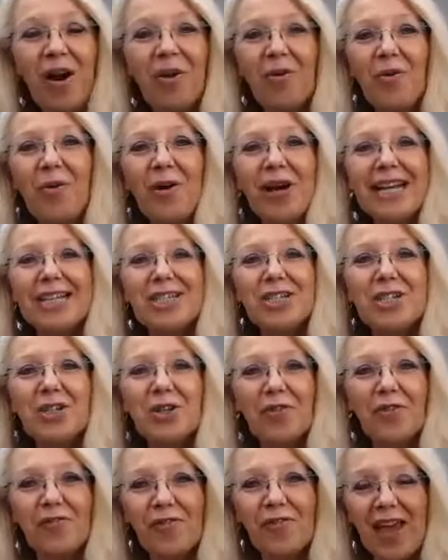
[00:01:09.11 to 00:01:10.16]
What is your
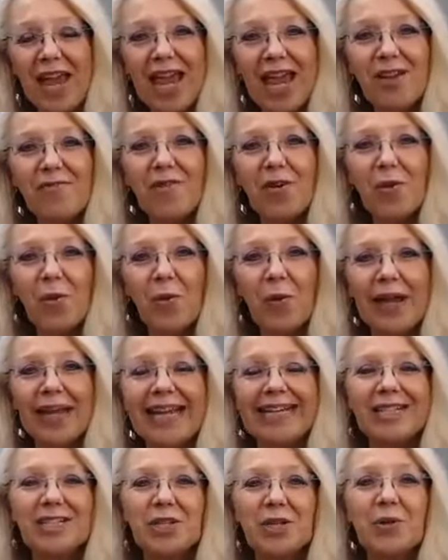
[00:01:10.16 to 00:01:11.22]
favorite
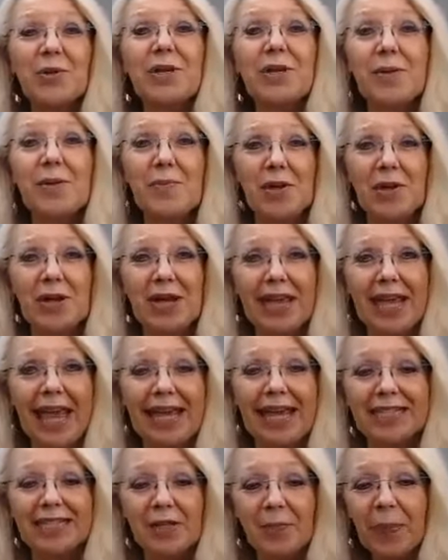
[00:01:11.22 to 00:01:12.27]
way to
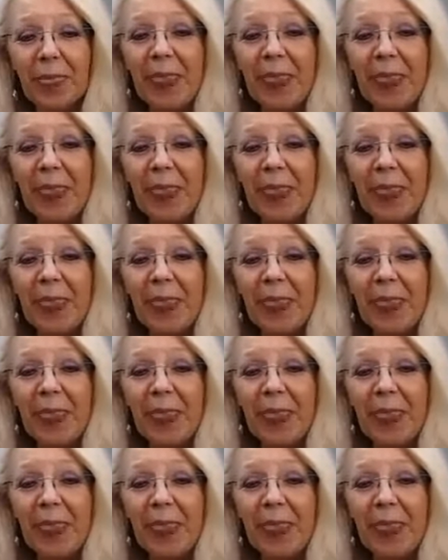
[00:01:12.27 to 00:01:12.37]
communicate?